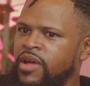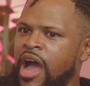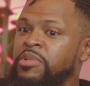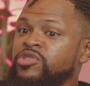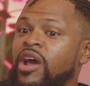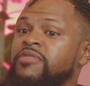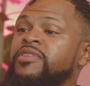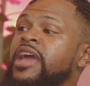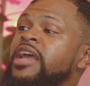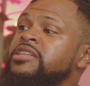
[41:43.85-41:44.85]
How much
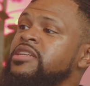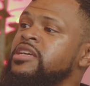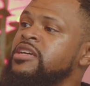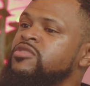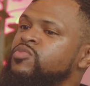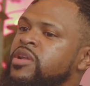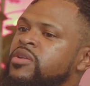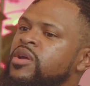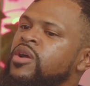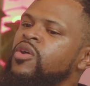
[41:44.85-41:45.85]
gratification is when